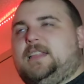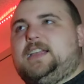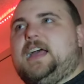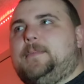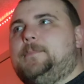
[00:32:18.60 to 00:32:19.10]

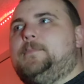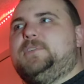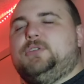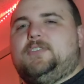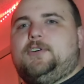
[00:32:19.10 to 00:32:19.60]
again,
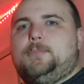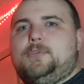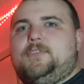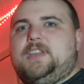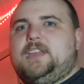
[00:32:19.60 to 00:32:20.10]
beautiful
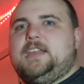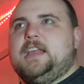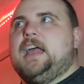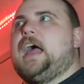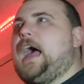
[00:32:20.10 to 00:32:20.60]

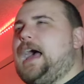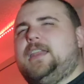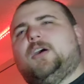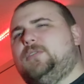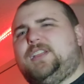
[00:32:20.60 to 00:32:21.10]
movie.
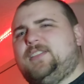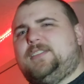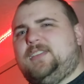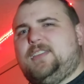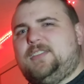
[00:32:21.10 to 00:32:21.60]
I don't need to
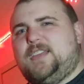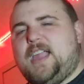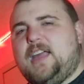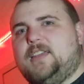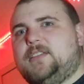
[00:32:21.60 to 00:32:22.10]
see this
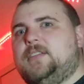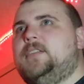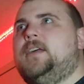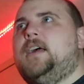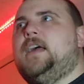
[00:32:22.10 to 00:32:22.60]
again.
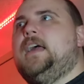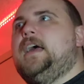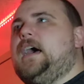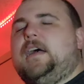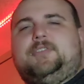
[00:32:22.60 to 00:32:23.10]

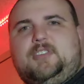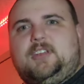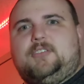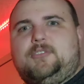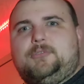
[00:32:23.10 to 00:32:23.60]
I've
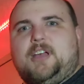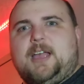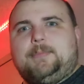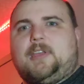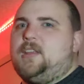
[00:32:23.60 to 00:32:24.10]
seen it two
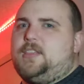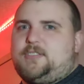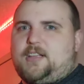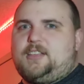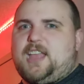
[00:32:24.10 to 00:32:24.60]
times. I did the
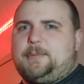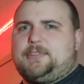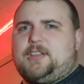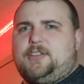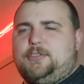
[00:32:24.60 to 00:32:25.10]
second time
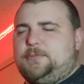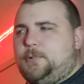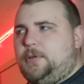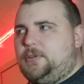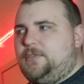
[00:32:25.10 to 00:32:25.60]
because I could do the
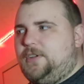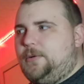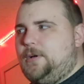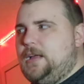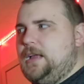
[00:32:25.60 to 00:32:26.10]
spoiler
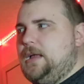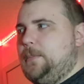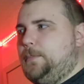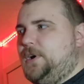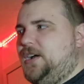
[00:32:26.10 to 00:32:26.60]
review,
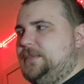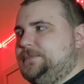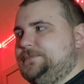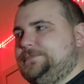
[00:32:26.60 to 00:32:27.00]
but